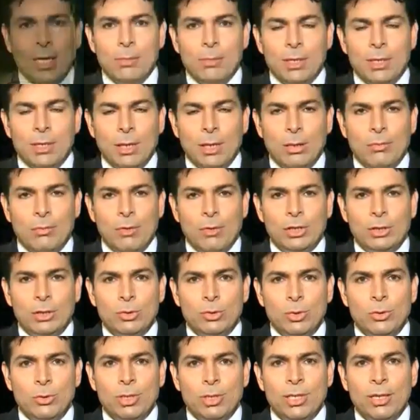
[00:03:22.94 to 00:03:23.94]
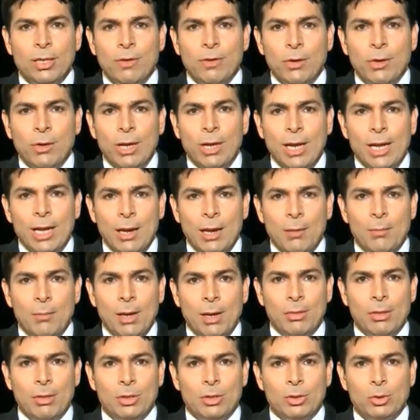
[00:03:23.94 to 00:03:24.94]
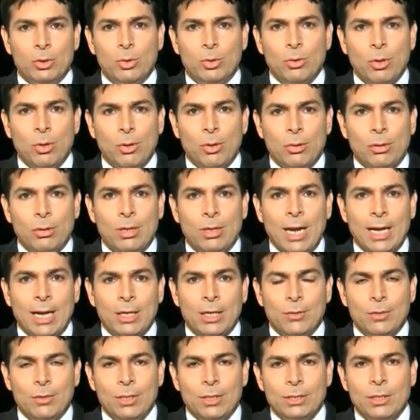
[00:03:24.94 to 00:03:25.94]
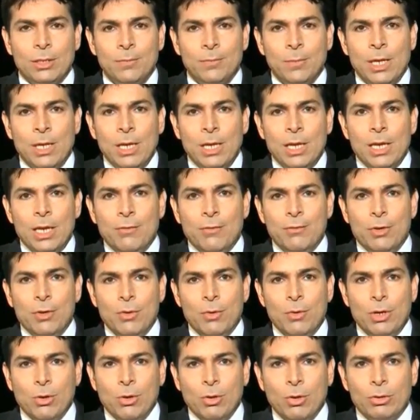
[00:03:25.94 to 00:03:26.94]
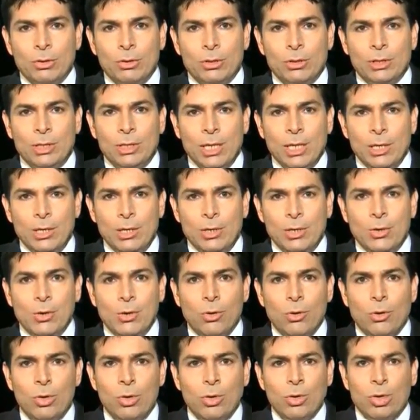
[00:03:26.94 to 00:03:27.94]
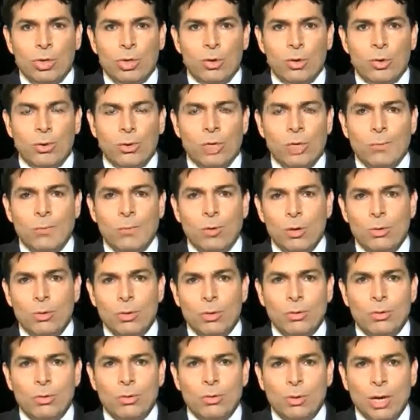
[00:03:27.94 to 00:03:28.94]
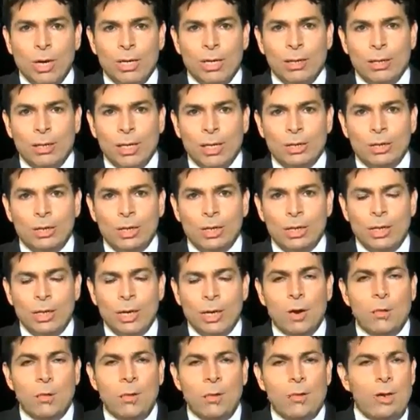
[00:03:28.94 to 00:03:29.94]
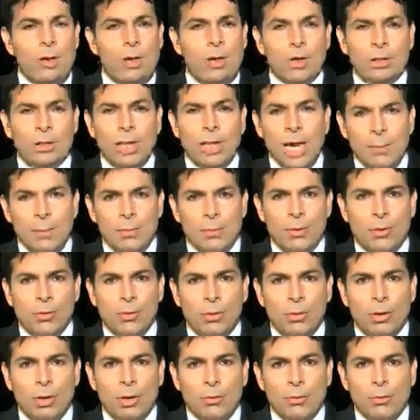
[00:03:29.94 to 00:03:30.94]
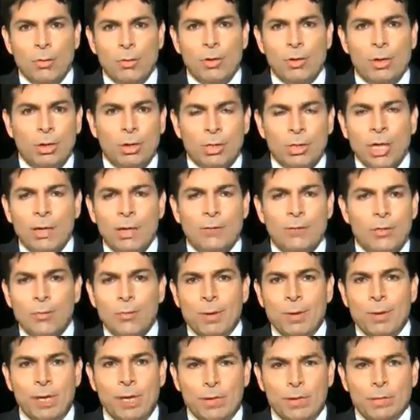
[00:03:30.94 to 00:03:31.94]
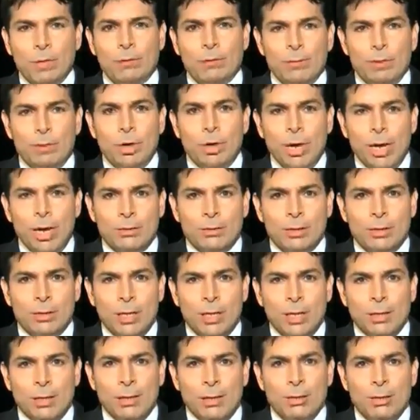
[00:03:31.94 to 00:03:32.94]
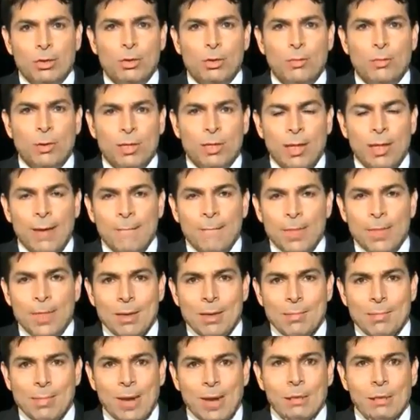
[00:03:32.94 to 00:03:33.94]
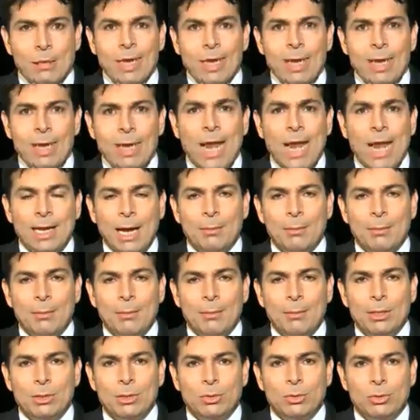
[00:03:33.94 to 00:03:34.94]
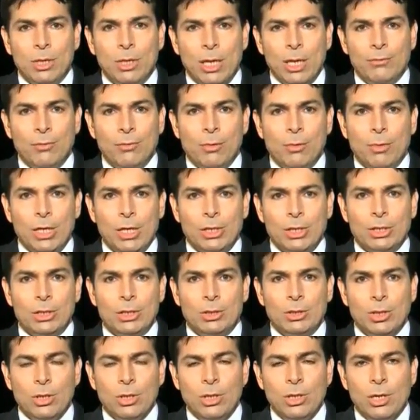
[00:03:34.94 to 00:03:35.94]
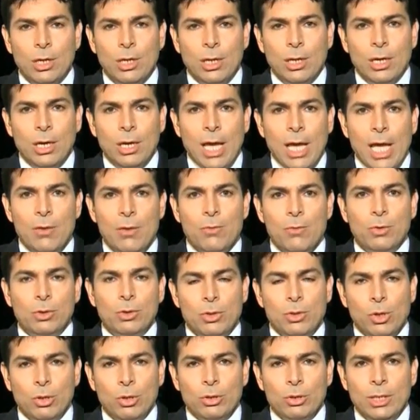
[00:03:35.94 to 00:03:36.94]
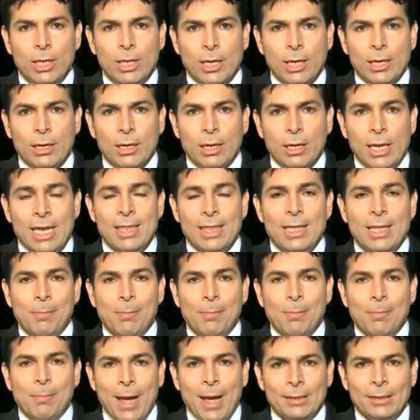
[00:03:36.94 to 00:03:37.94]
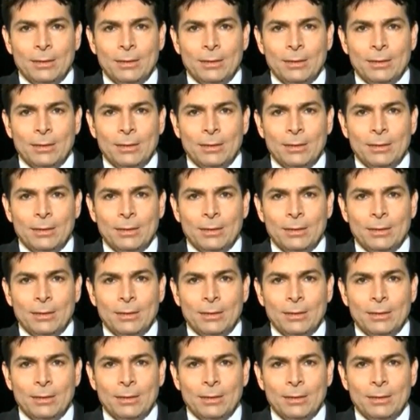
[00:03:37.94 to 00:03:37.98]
the administration to send a very clear message to those countries. If you will continue to support those organizations, we will not help you. We will not give you billions of dollars. This should be the basic line coming today from Washington, and we do not hear it.